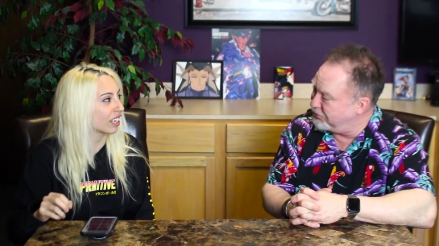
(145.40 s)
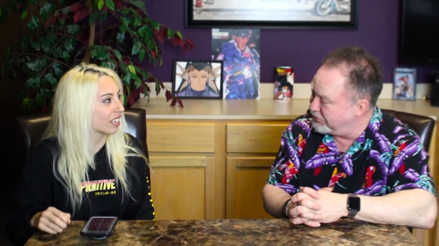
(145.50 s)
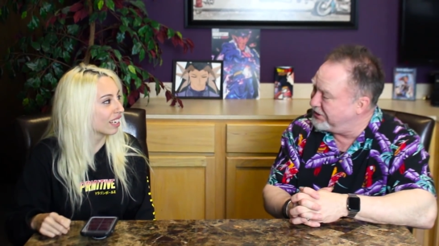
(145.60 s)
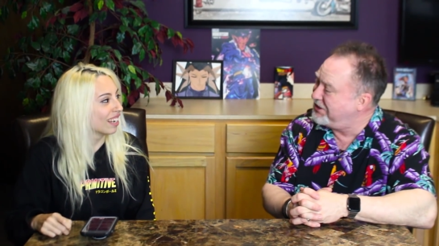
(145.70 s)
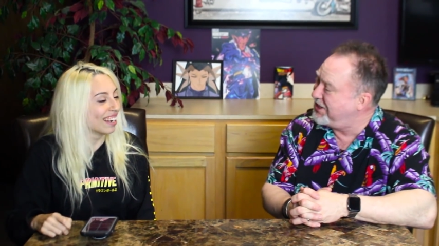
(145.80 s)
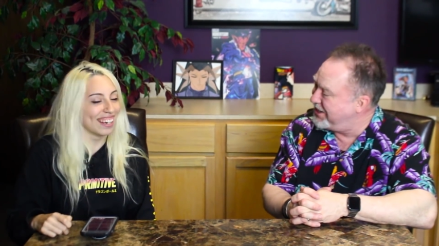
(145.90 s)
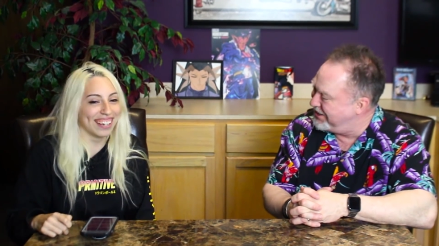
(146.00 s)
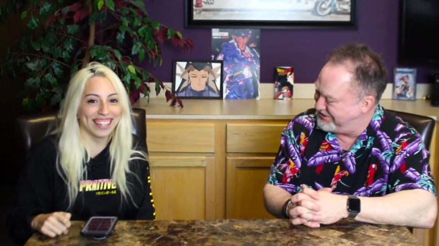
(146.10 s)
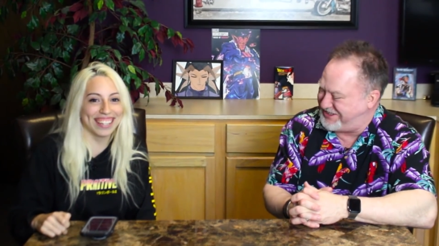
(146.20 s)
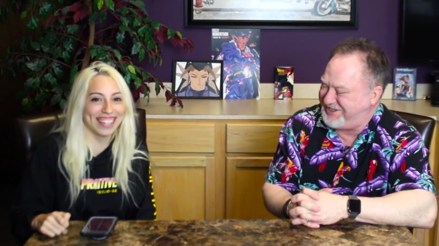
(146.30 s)
Speaker 1: really
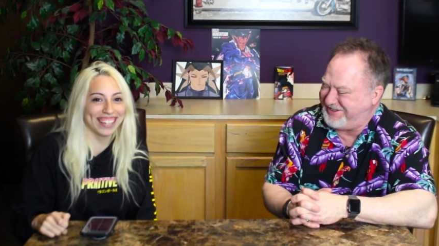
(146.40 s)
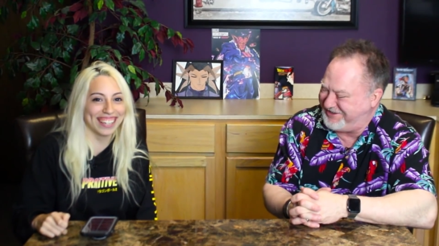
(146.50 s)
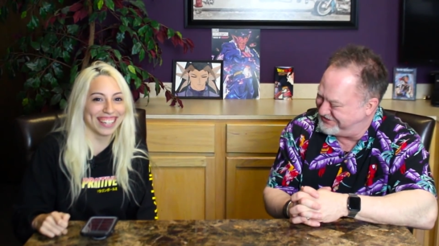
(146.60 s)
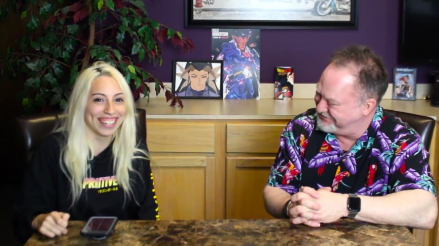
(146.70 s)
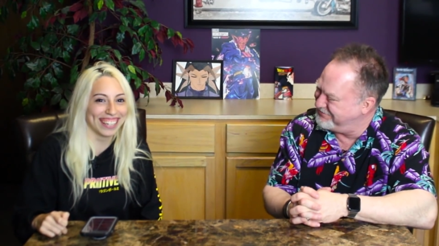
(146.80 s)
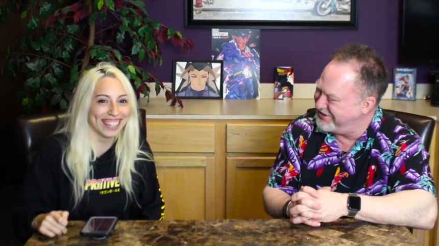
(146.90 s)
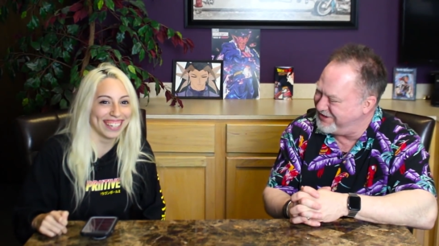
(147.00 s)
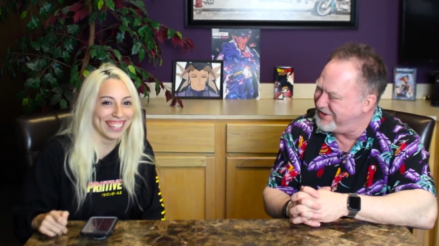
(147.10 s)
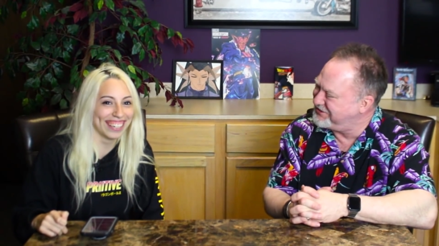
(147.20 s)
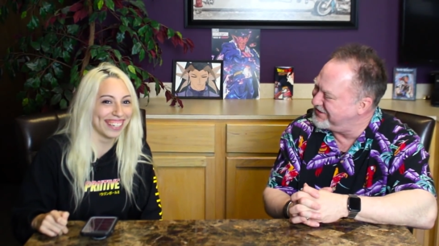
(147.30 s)
does. It's one of the
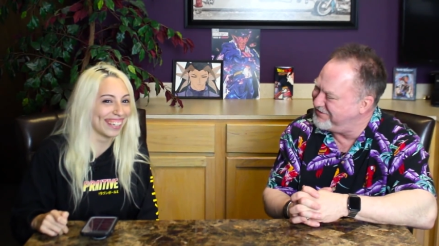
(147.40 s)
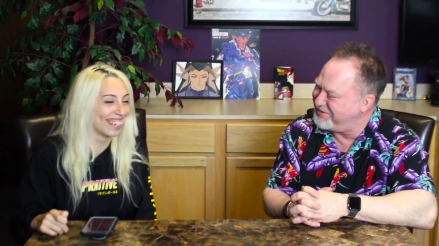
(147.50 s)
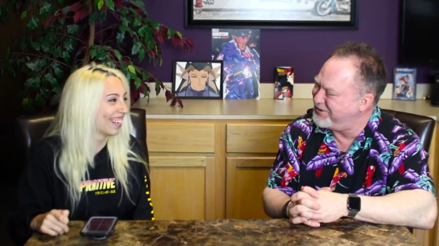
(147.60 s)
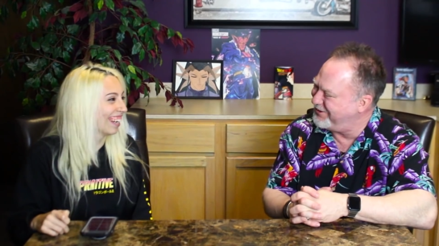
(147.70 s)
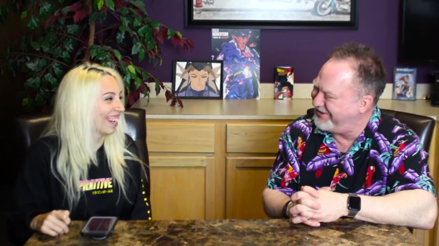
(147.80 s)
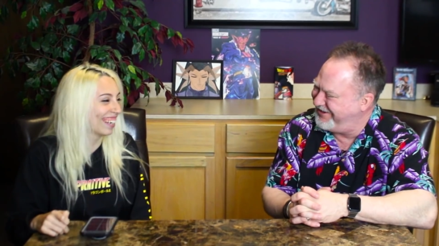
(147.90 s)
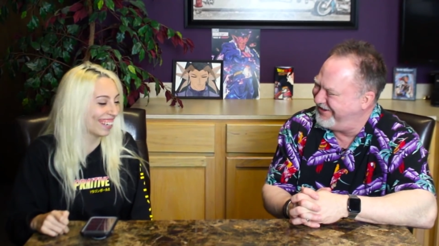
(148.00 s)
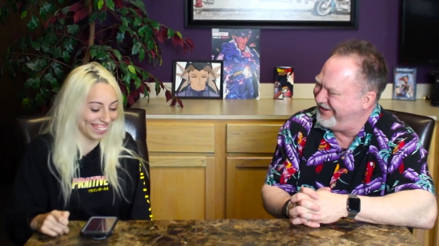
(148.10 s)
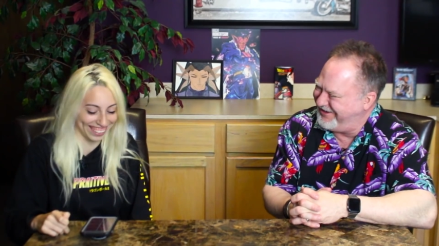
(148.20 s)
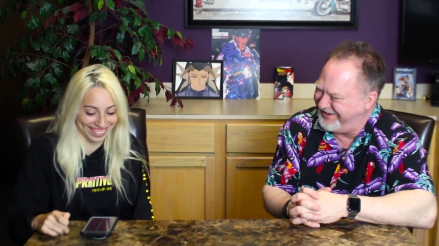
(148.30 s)
best I've ever
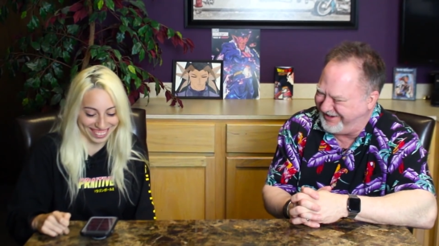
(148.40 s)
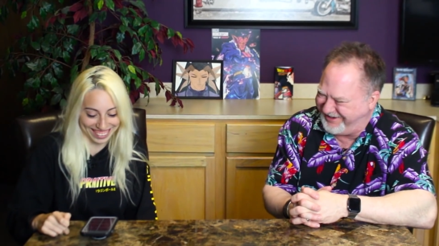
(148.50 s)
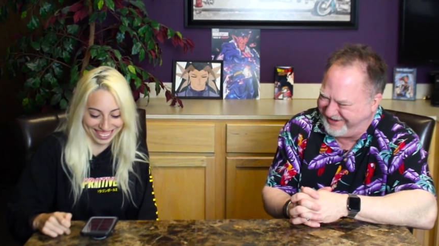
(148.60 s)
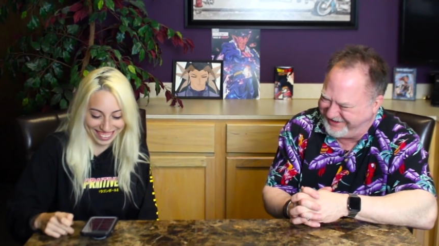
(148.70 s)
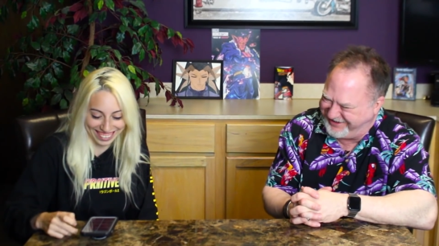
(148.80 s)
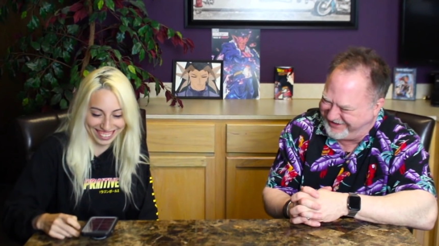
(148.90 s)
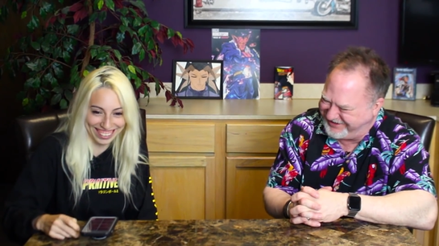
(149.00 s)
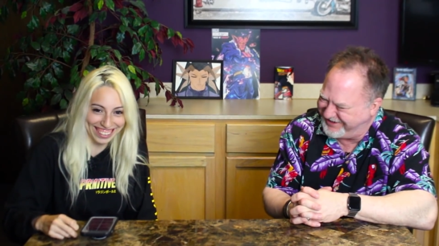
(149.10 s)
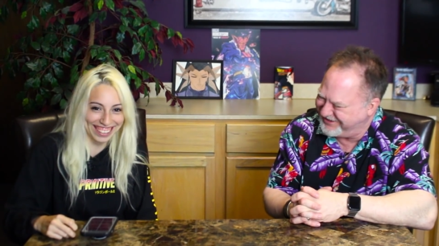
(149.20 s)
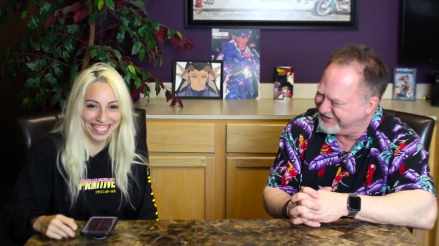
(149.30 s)
Speaker 2: heard.
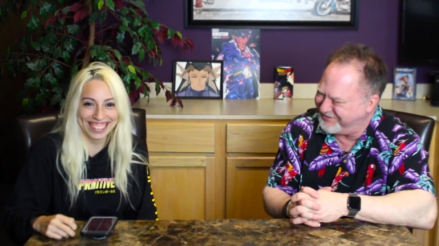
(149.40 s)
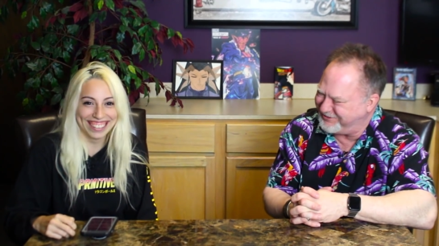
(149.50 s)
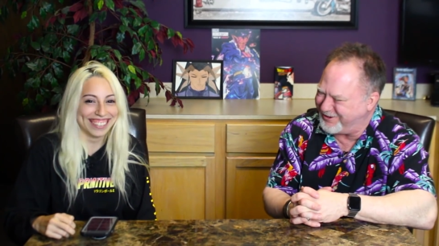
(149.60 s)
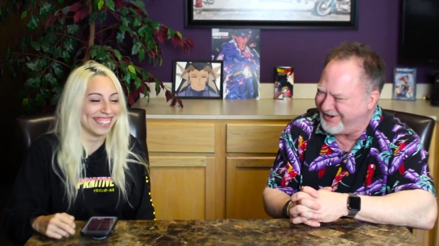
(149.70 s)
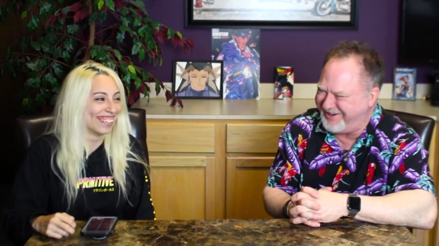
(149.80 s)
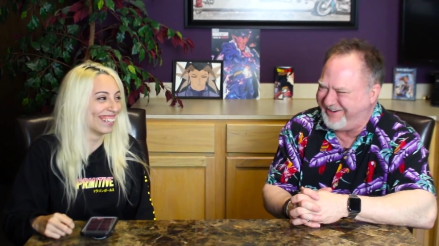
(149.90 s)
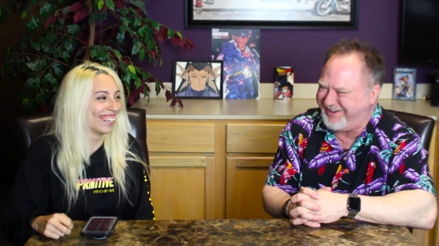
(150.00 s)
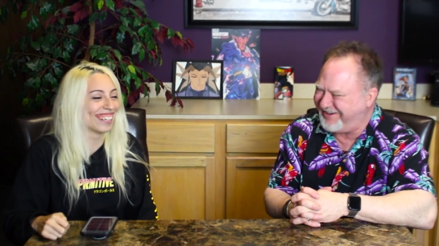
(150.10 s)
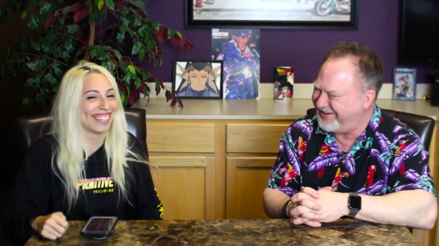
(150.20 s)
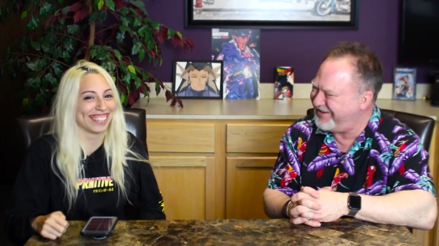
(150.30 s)
Speaker 1: I love Laura.
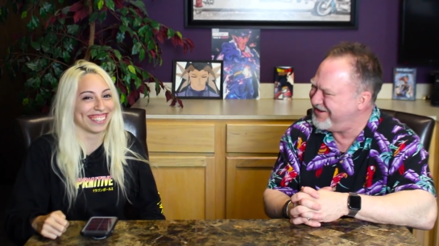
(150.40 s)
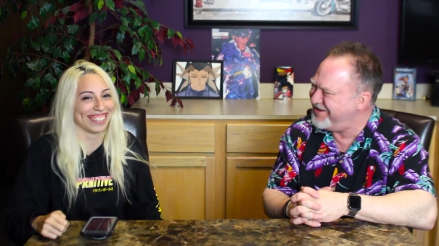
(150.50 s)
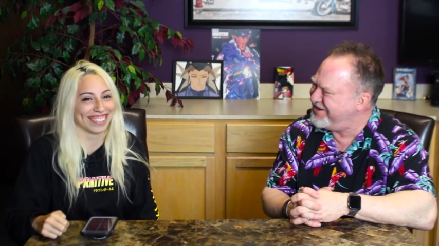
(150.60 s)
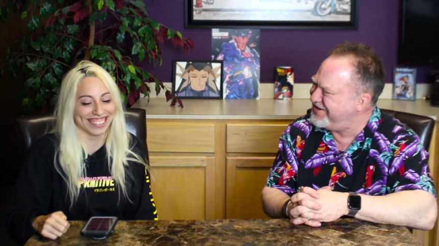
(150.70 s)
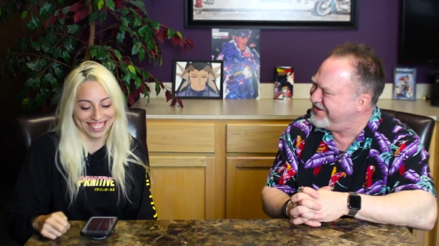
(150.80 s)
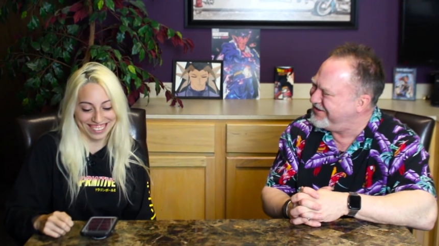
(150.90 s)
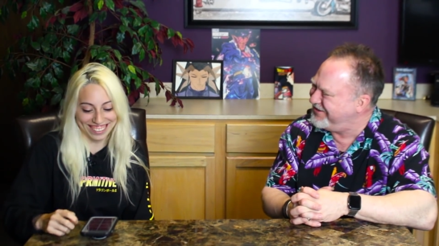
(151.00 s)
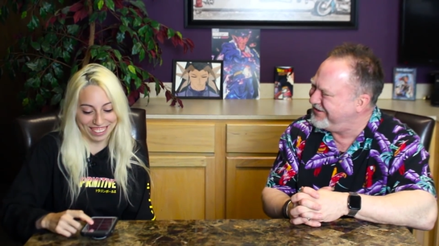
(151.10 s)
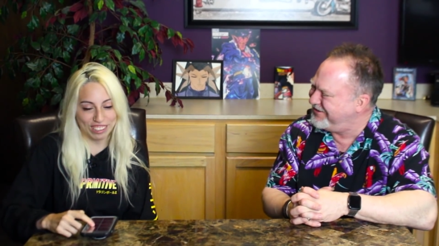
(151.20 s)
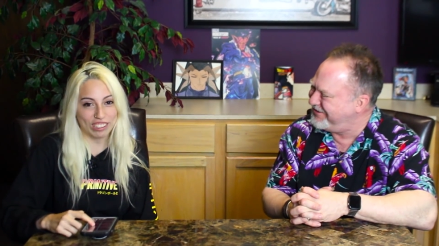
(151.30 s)

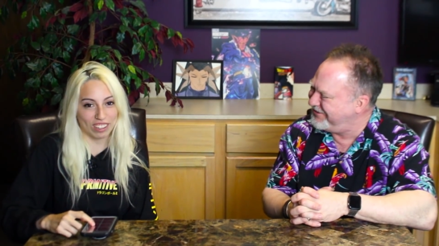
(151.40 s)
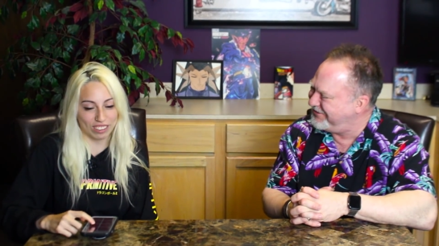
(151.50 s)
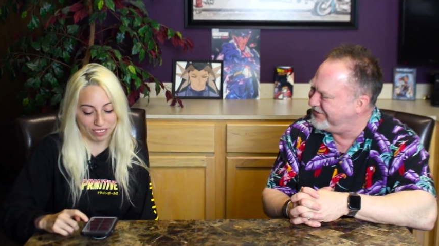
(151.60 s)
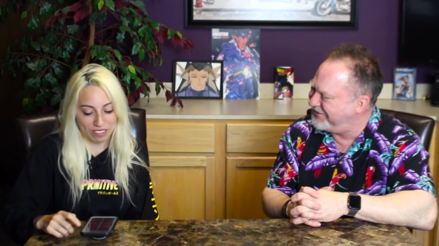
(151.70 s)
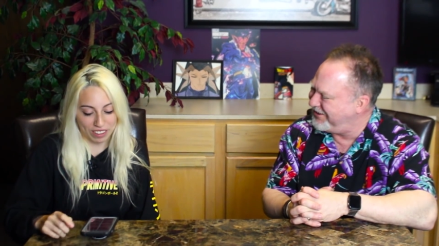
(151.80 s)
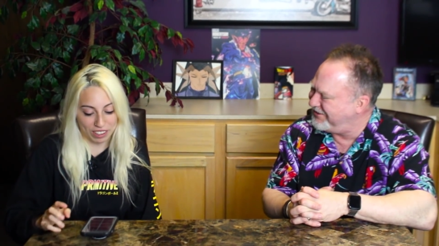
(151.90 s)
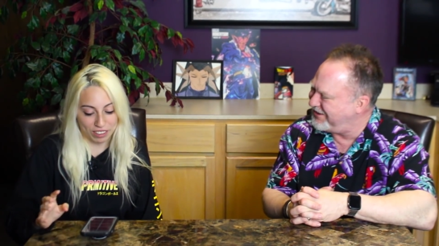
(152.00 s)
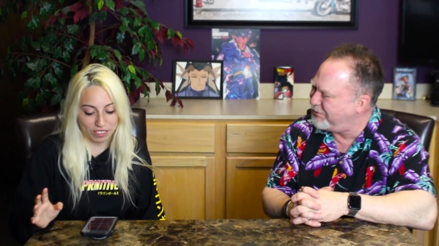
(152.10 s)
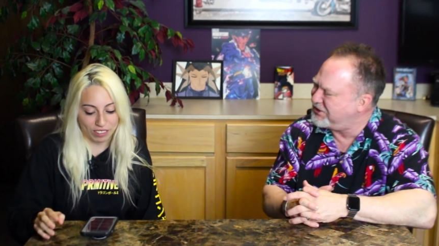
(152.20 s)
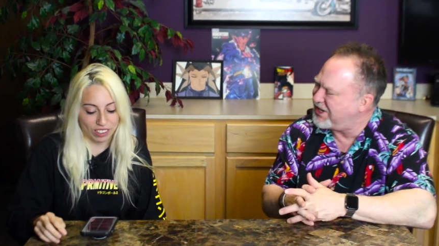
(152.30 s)
Speaker 2: She's awesome. I've met her
Speaker 1: before.
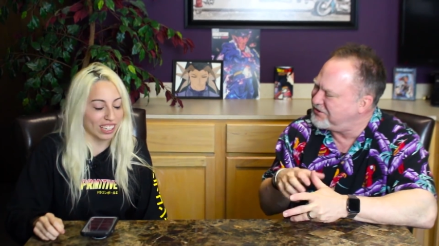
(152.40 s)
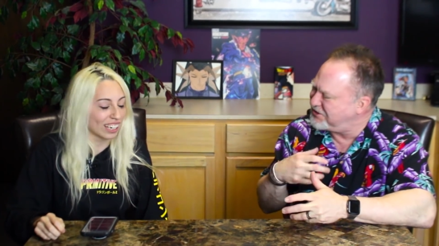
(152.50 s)
I wish I